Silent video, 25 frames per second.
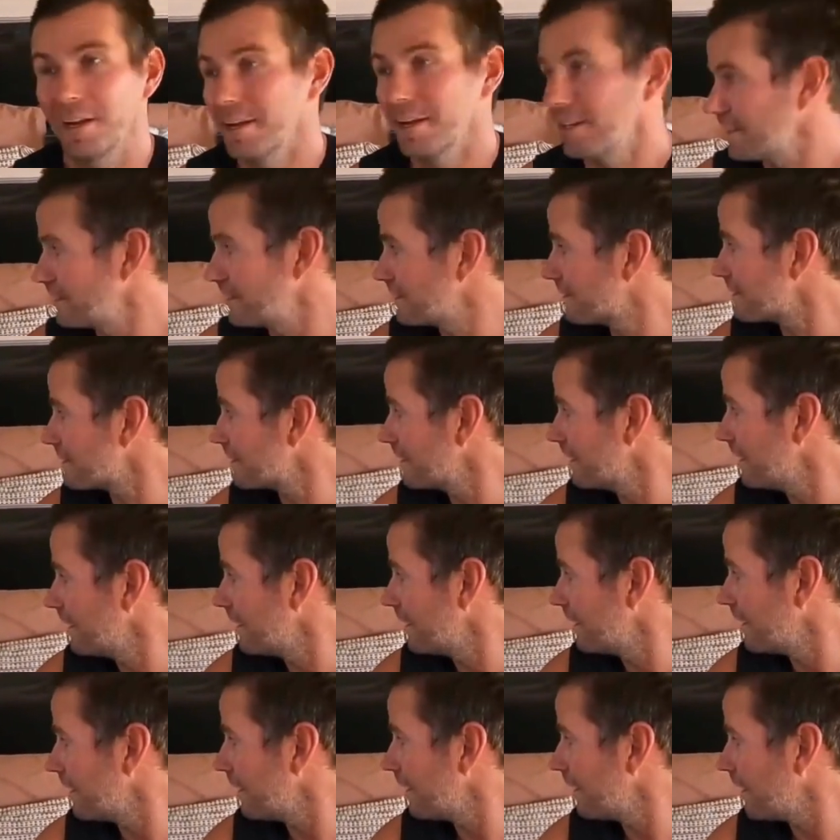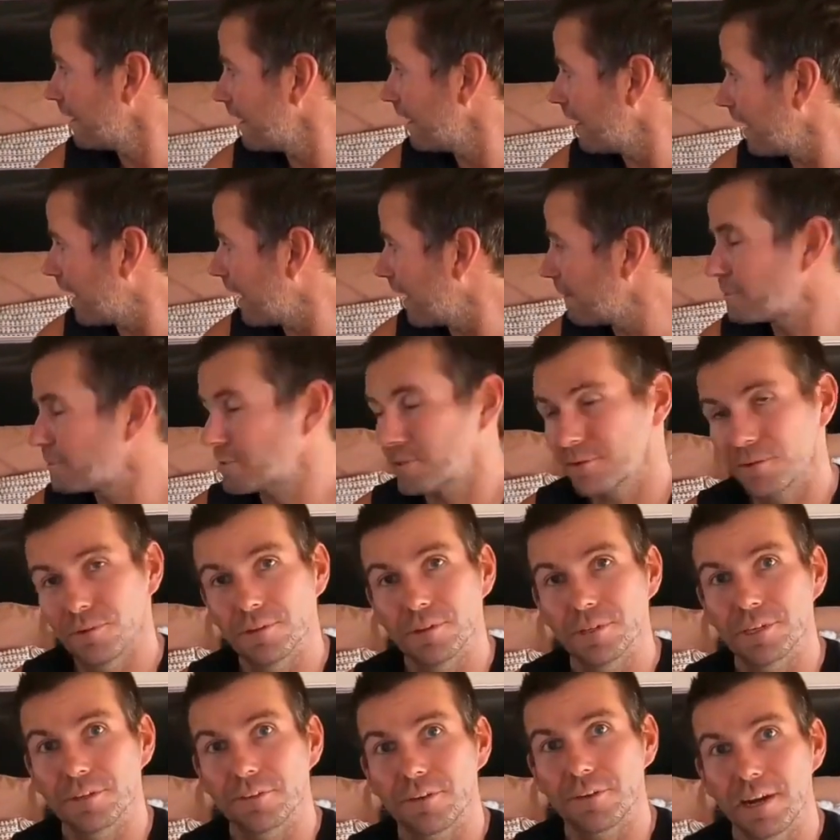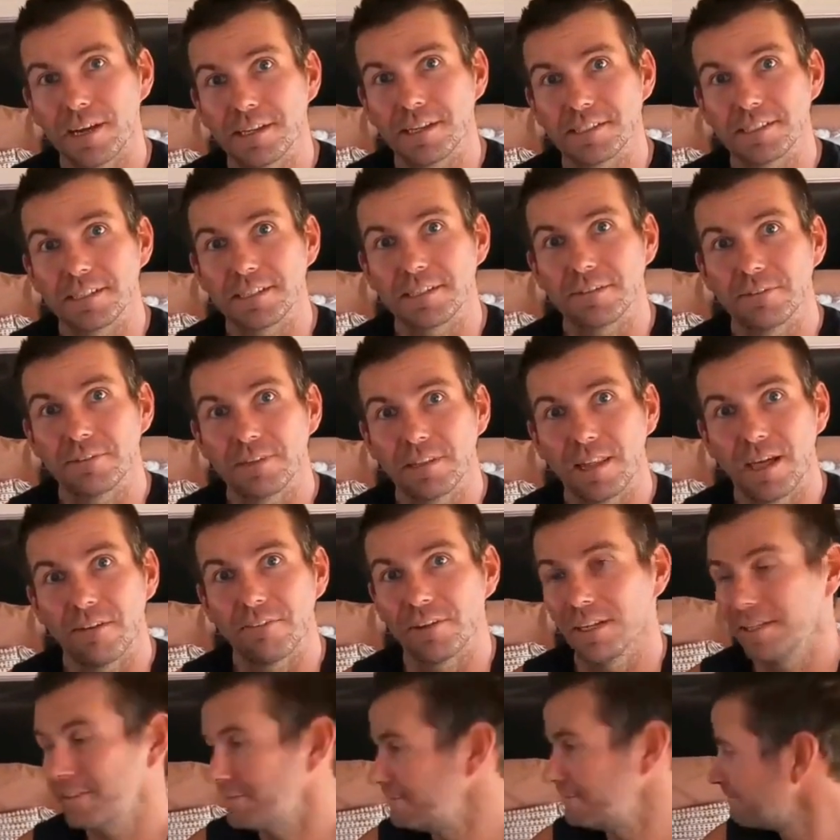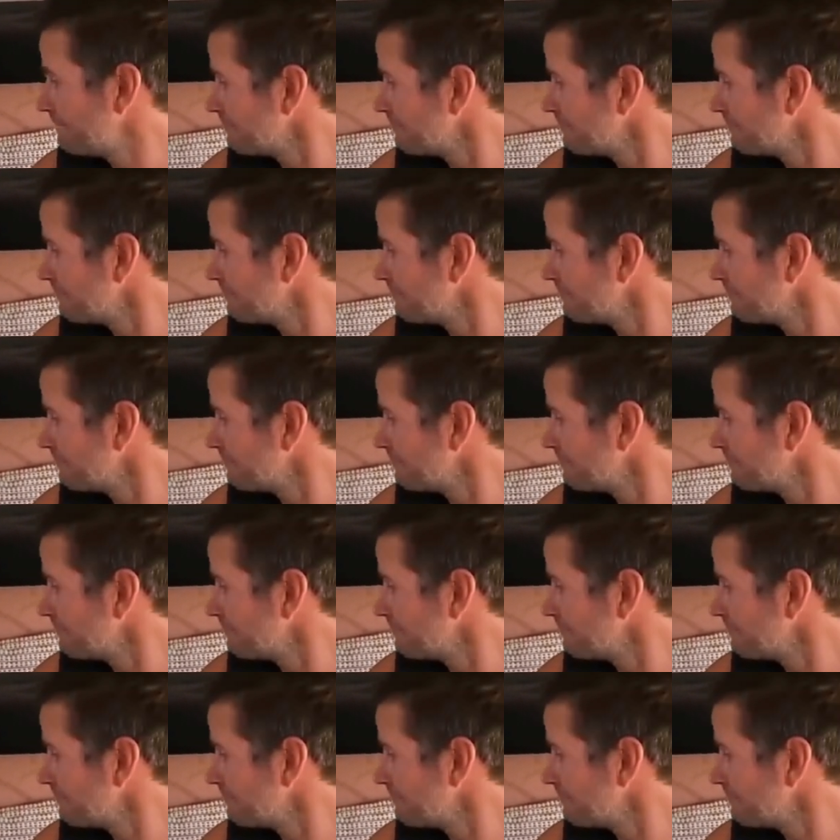It is absolutely crazy. We love it.